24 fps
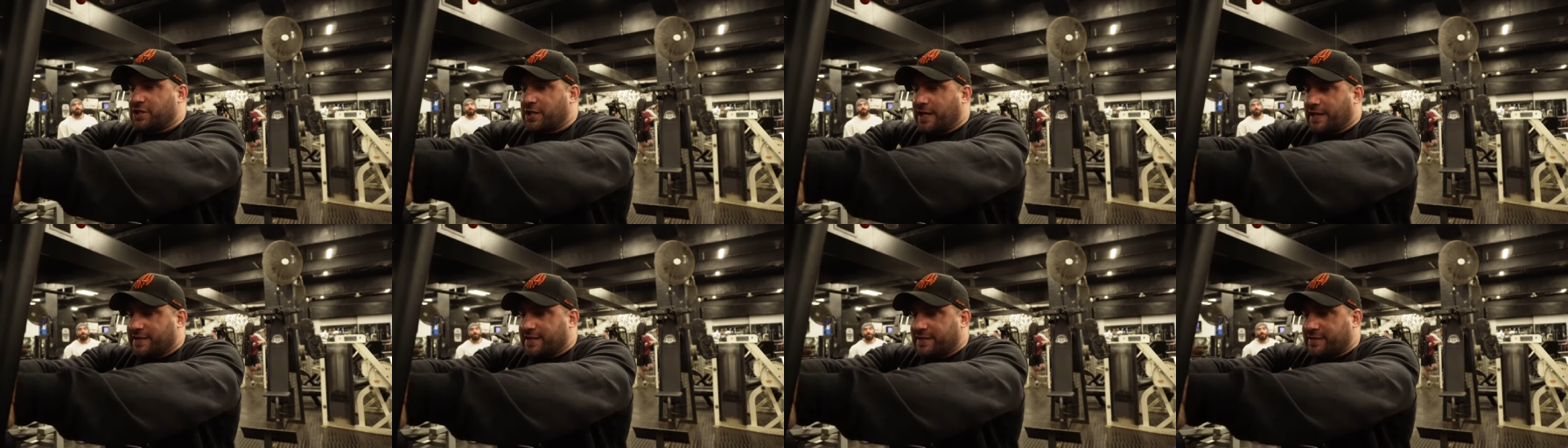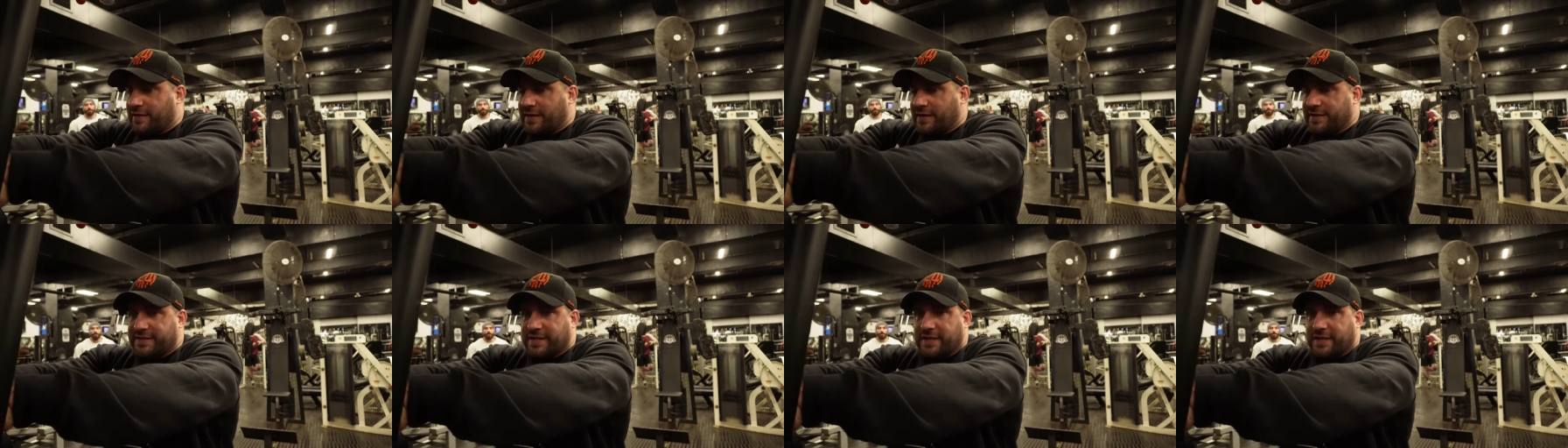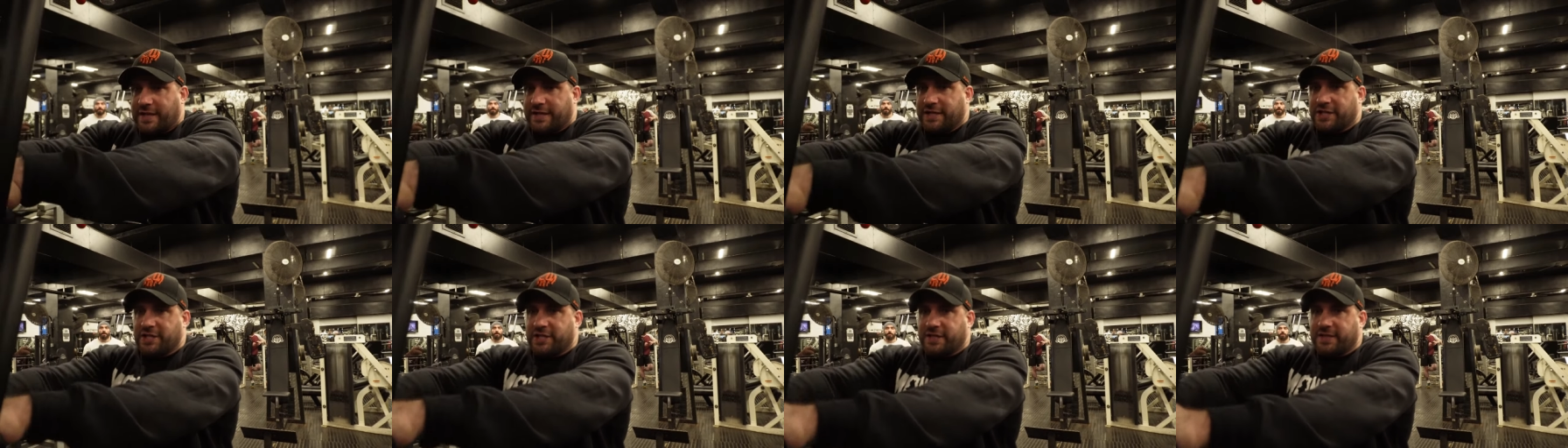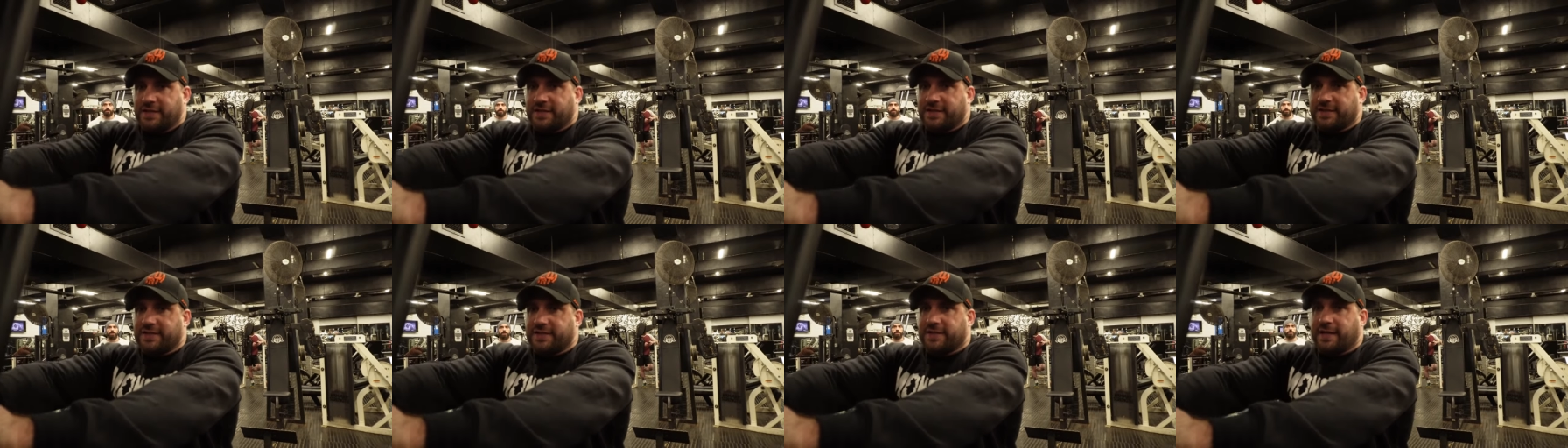chest
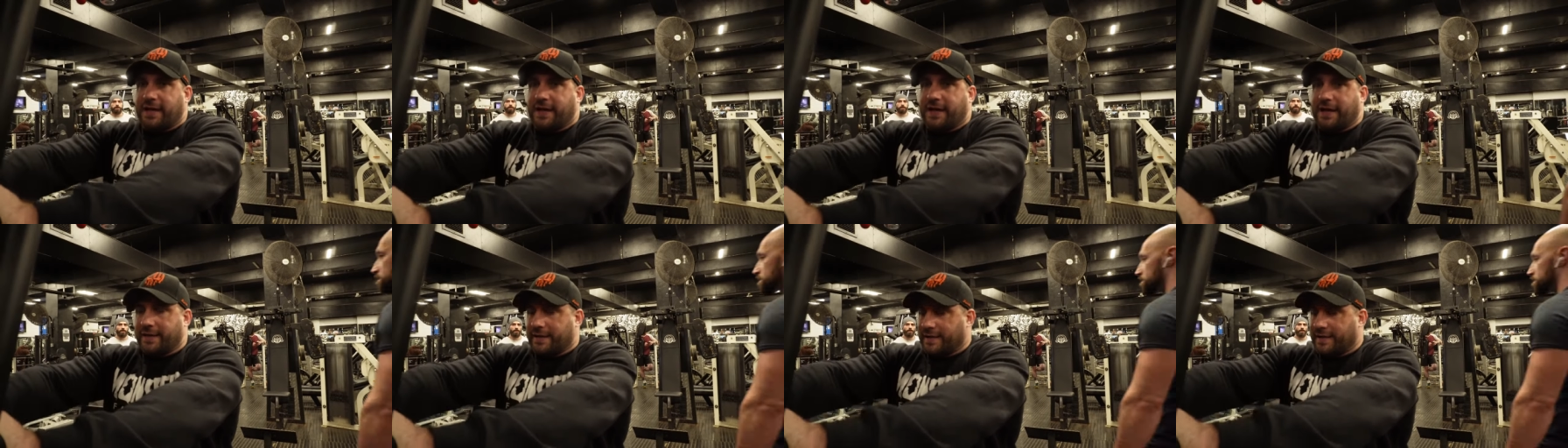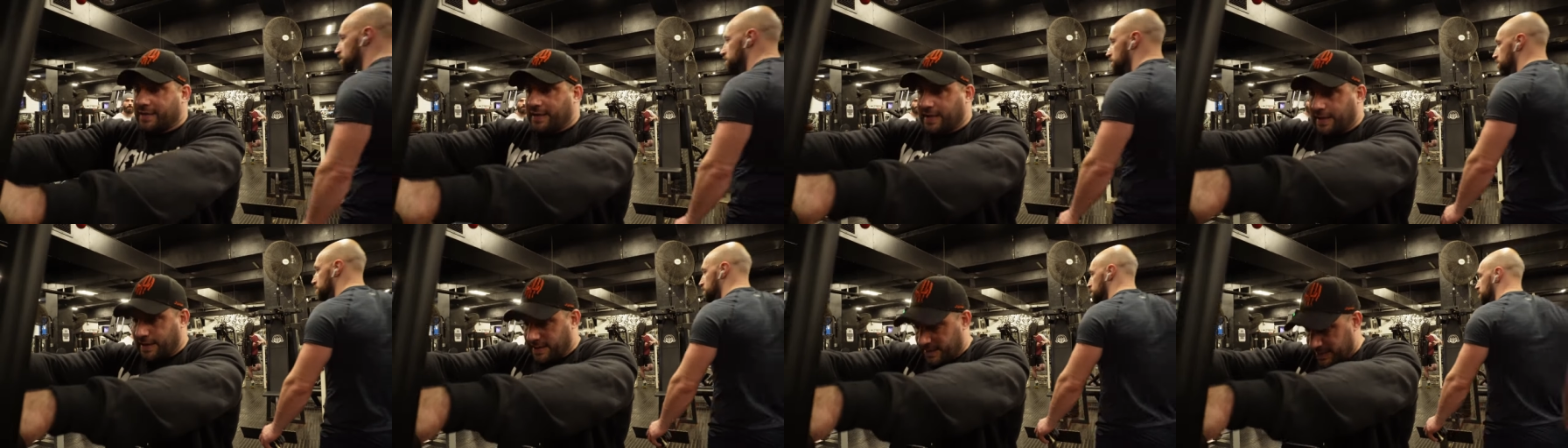isolations and